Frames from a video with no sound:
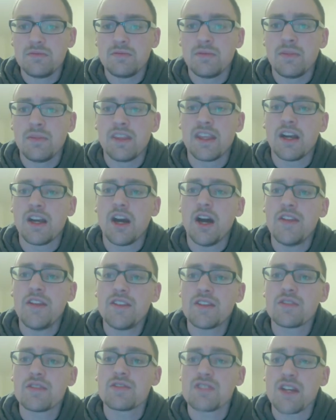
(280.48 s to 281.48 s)
The
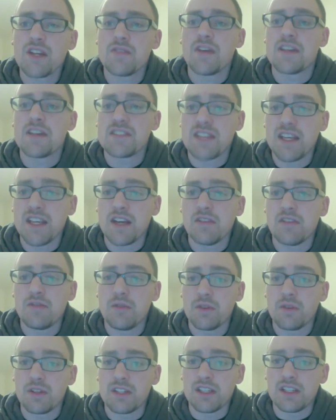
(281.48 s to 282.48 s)
authors of Isaiah
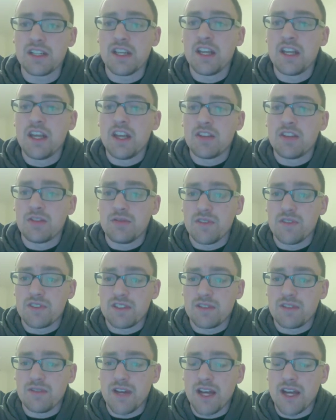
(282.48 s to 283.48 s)
40 through
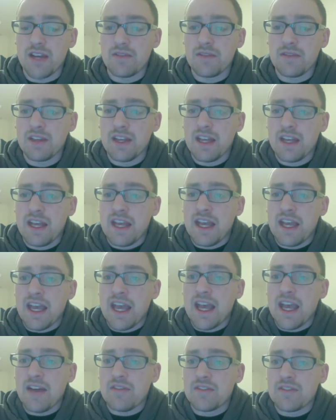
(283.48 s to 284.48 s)
55
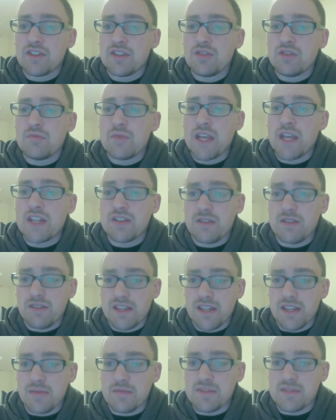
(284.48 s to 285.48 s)
have two major
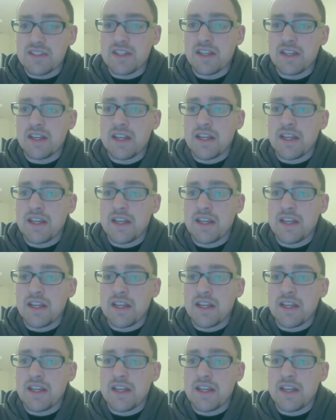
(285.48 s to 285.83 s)
themes: